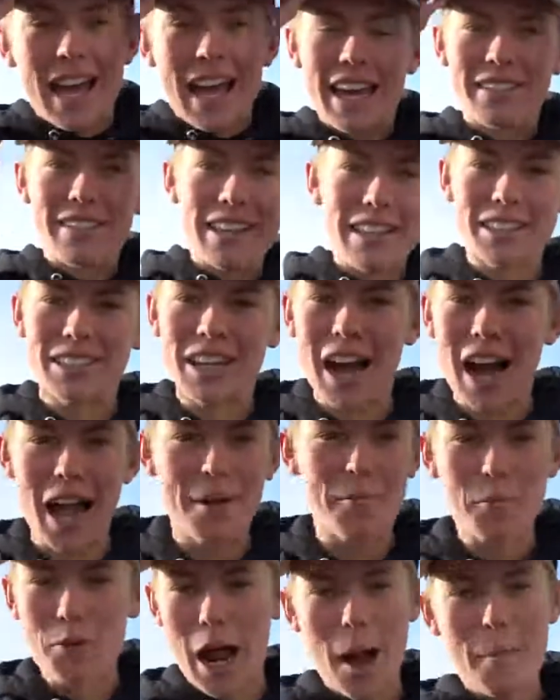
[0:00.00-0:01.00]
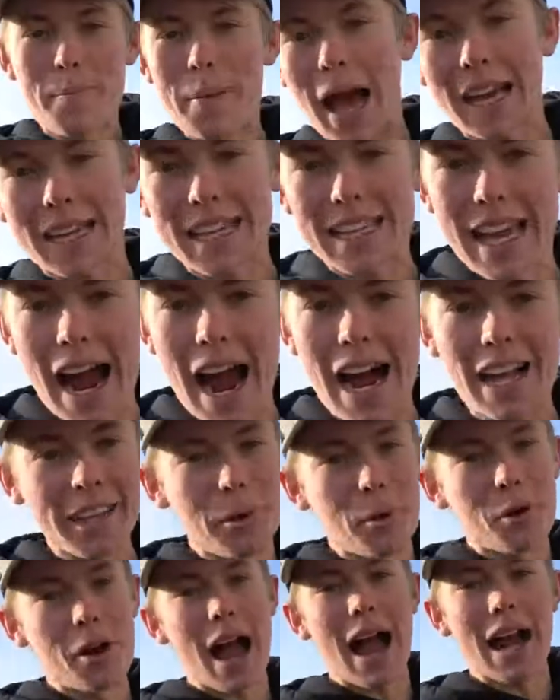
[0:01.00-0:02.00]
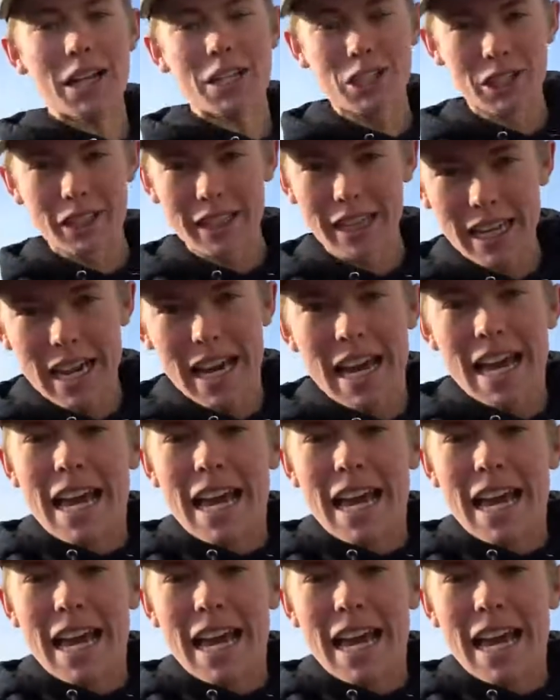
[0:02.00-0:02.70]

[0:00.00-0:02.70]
and this time we're not back in Cali, we're actually